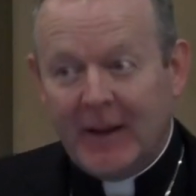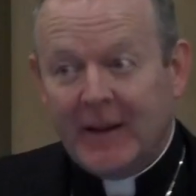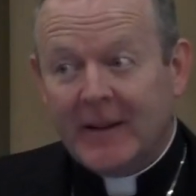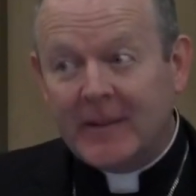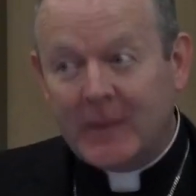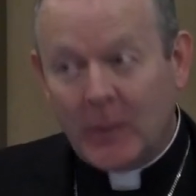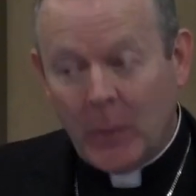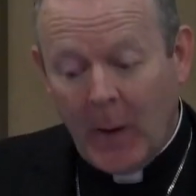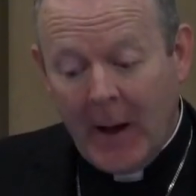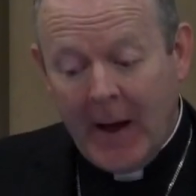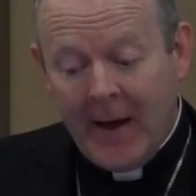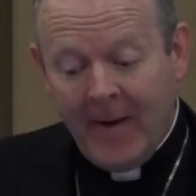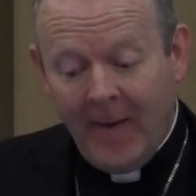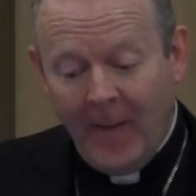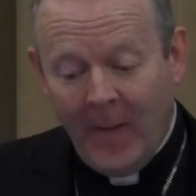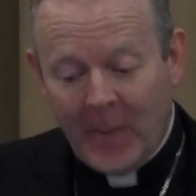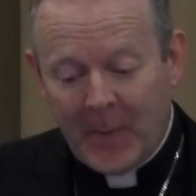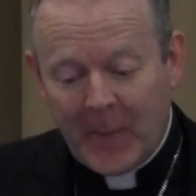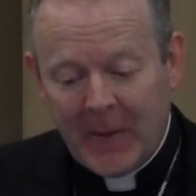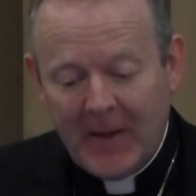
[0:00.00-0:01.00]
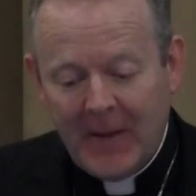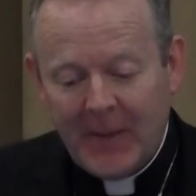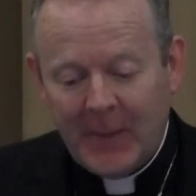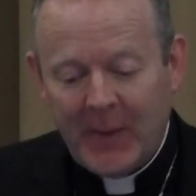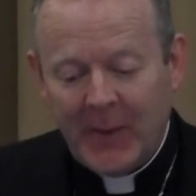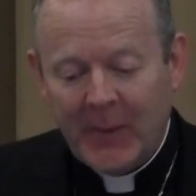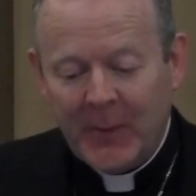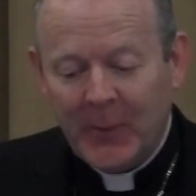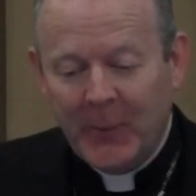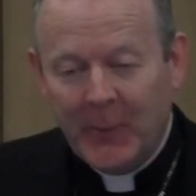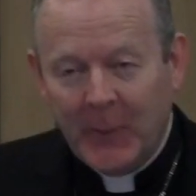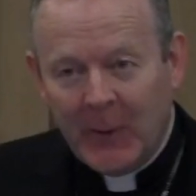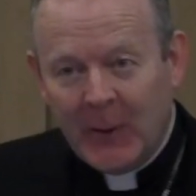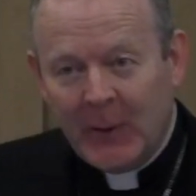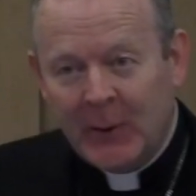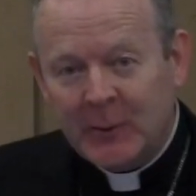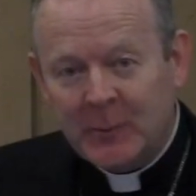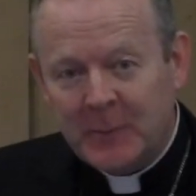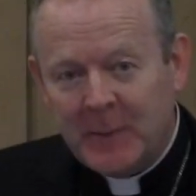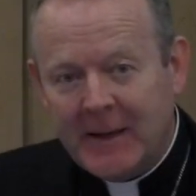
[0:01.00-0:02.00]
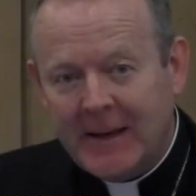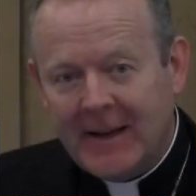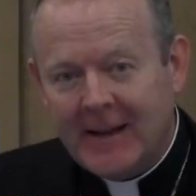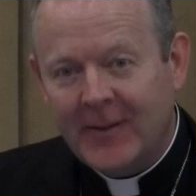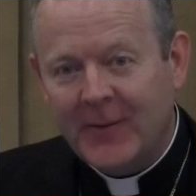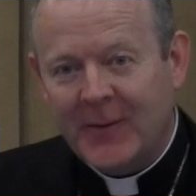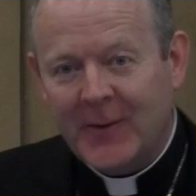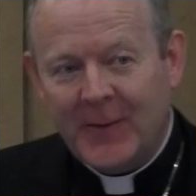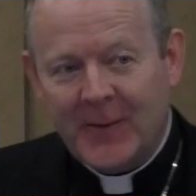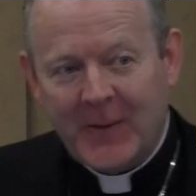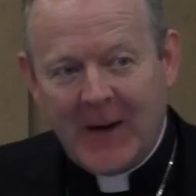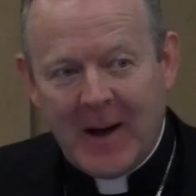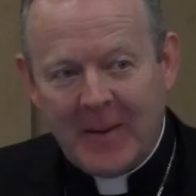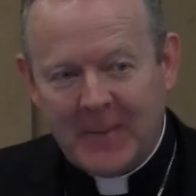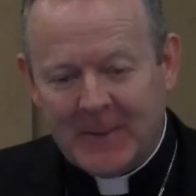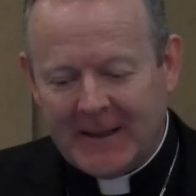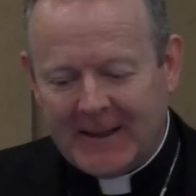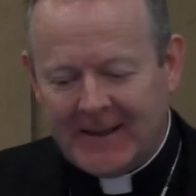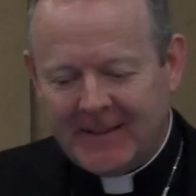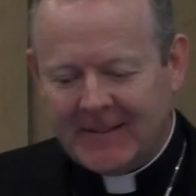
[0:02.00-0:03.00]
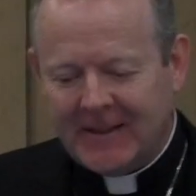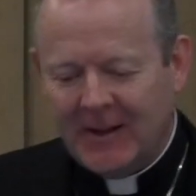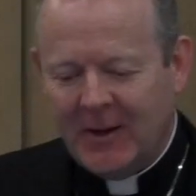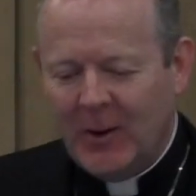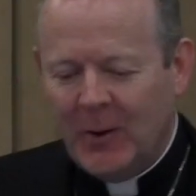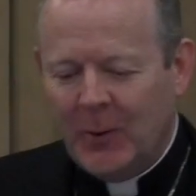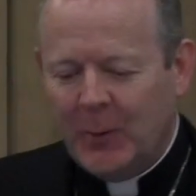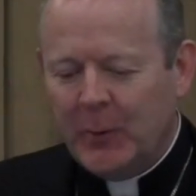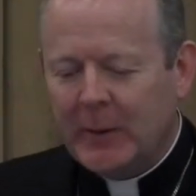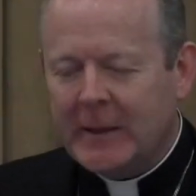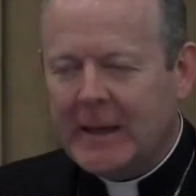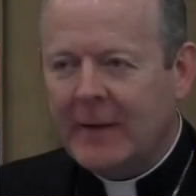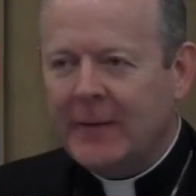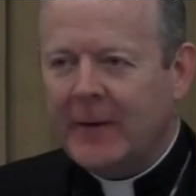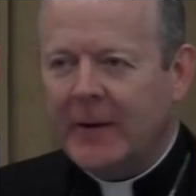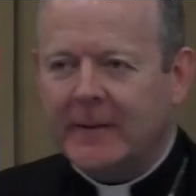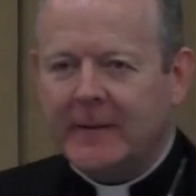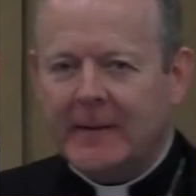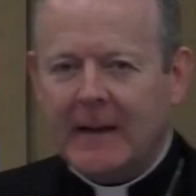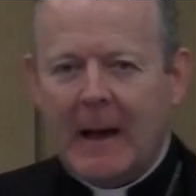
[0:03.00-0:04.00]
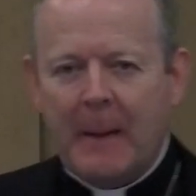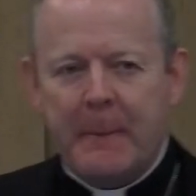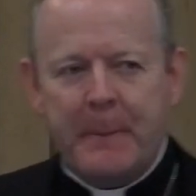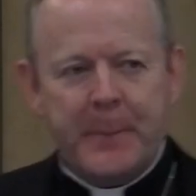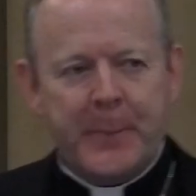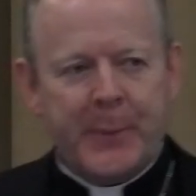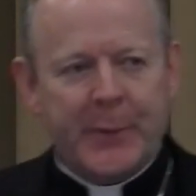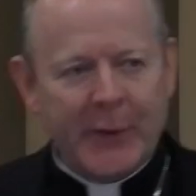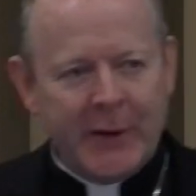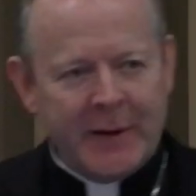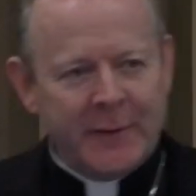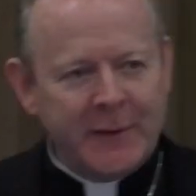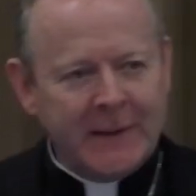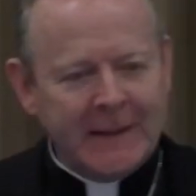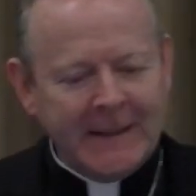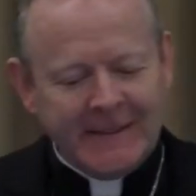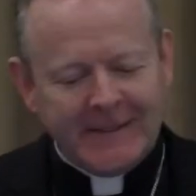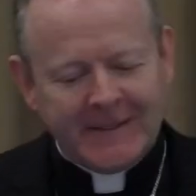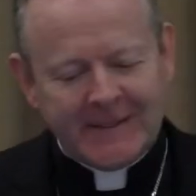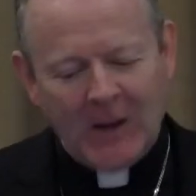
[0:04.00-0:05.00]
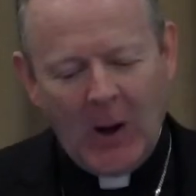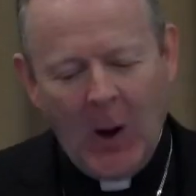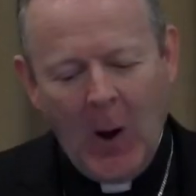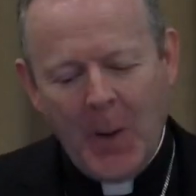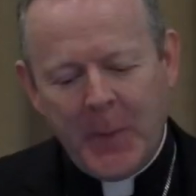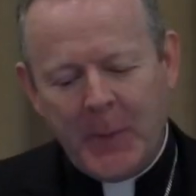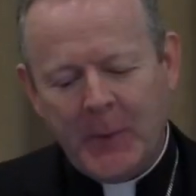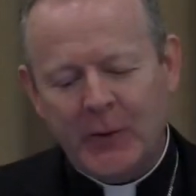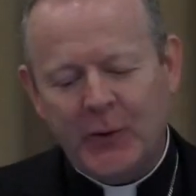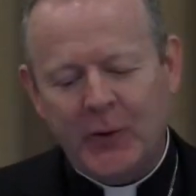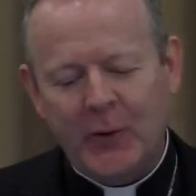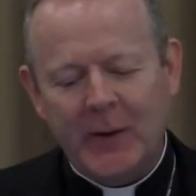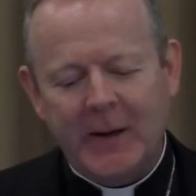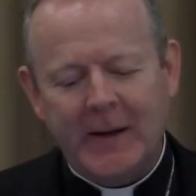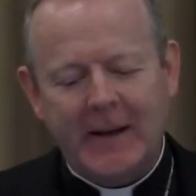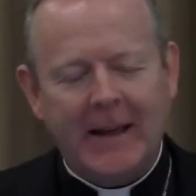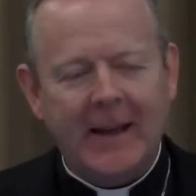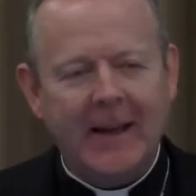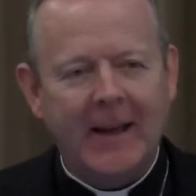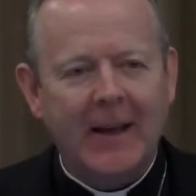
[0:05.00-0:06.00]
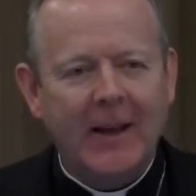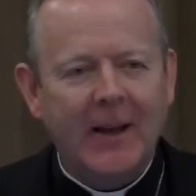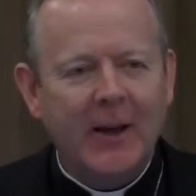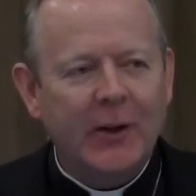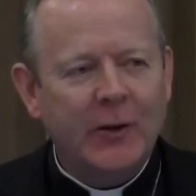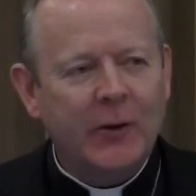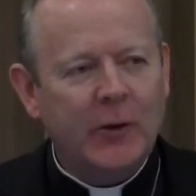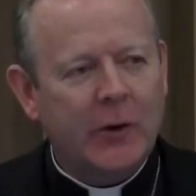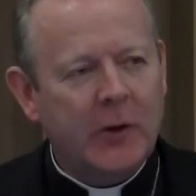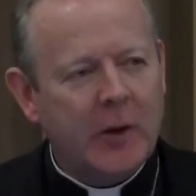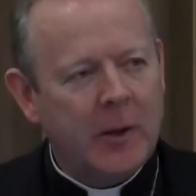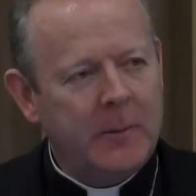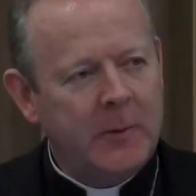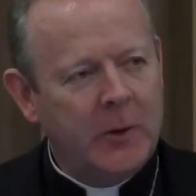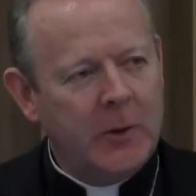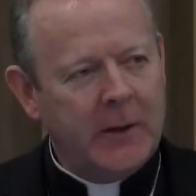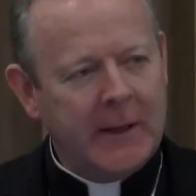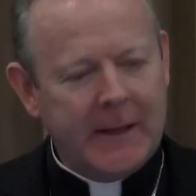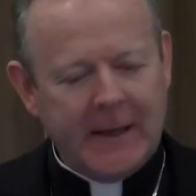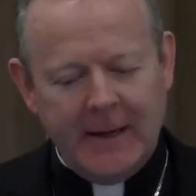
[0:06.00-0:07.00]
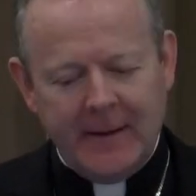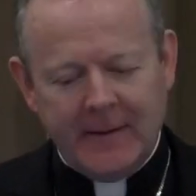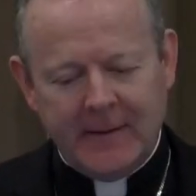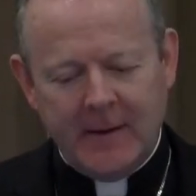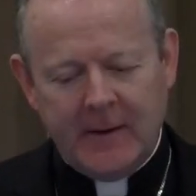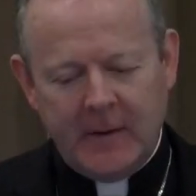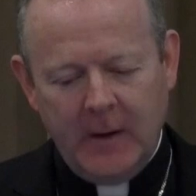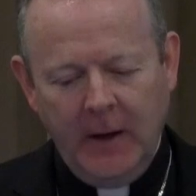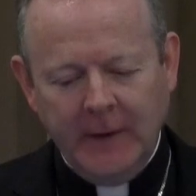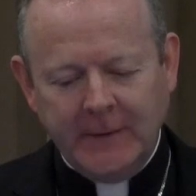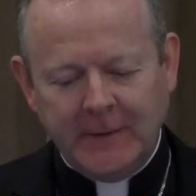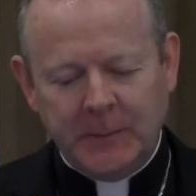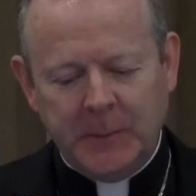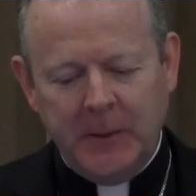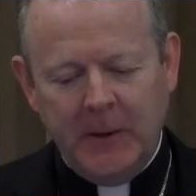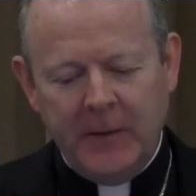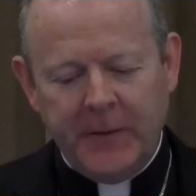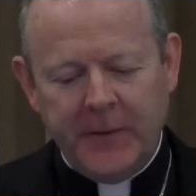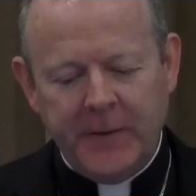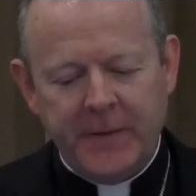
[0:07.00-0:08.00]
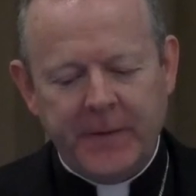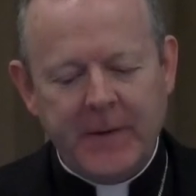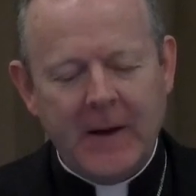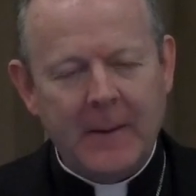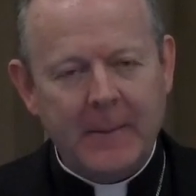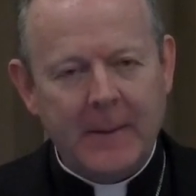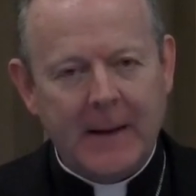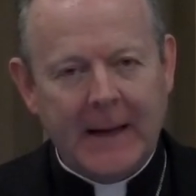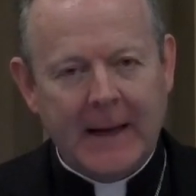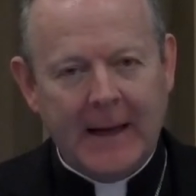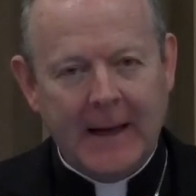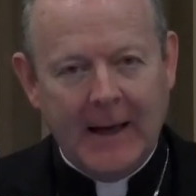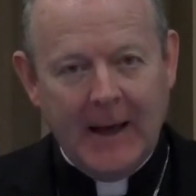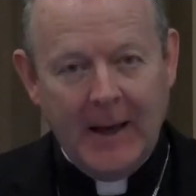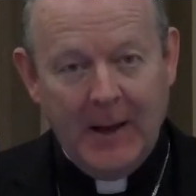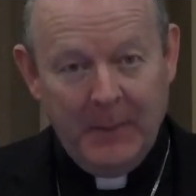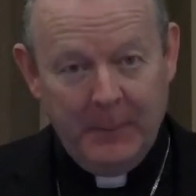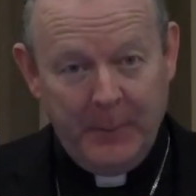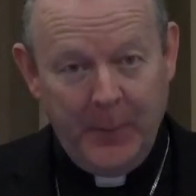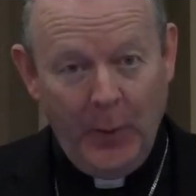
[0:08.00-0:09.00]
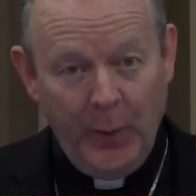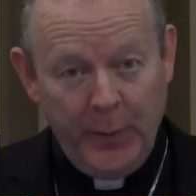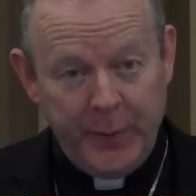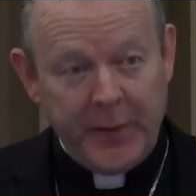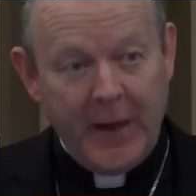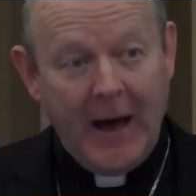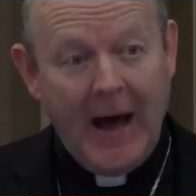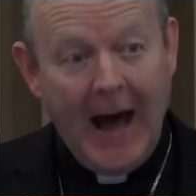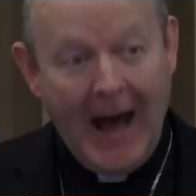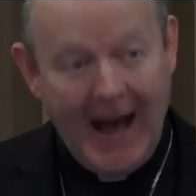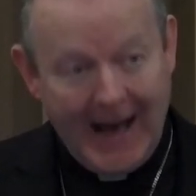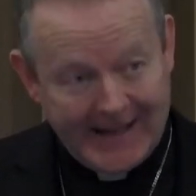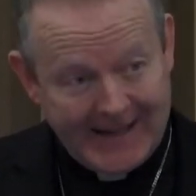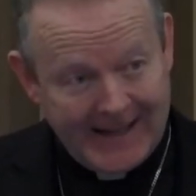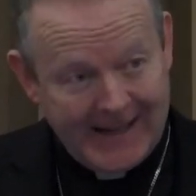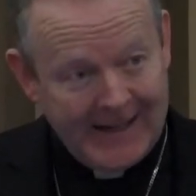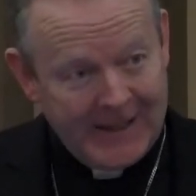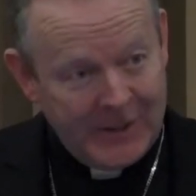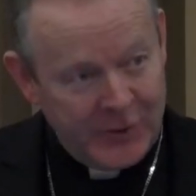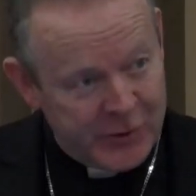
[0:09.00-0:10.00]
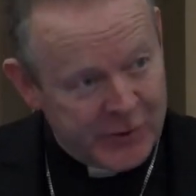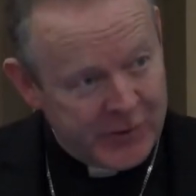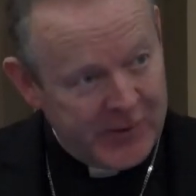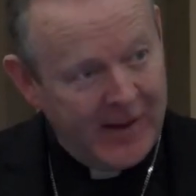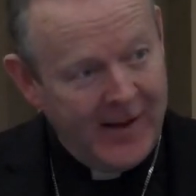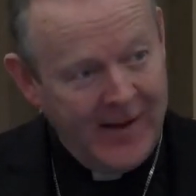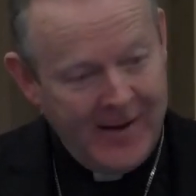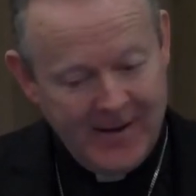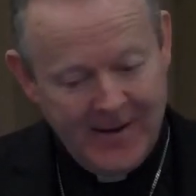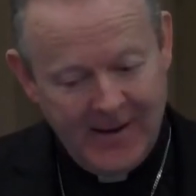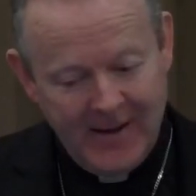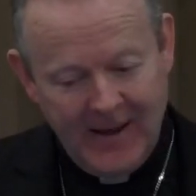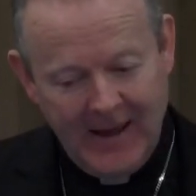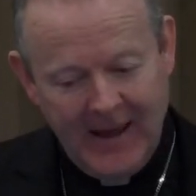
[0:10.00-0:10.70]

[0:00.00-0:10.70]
So I hope that the World Meeting of the Families will give us a privileged opportunity to communicate the gospel of the family both ad intra